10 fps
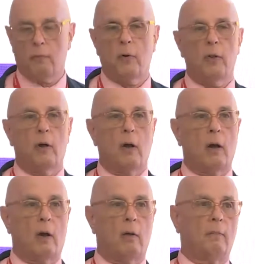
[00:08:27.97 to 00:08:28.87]
for
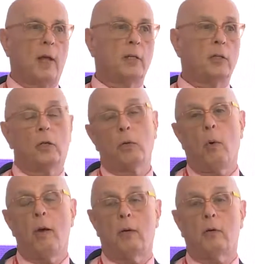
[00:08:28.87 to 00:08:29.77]
not just the
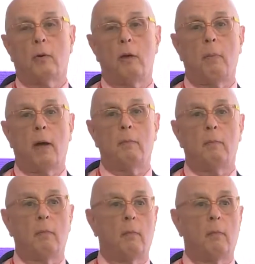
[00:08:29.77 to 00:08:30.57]
toy industry, but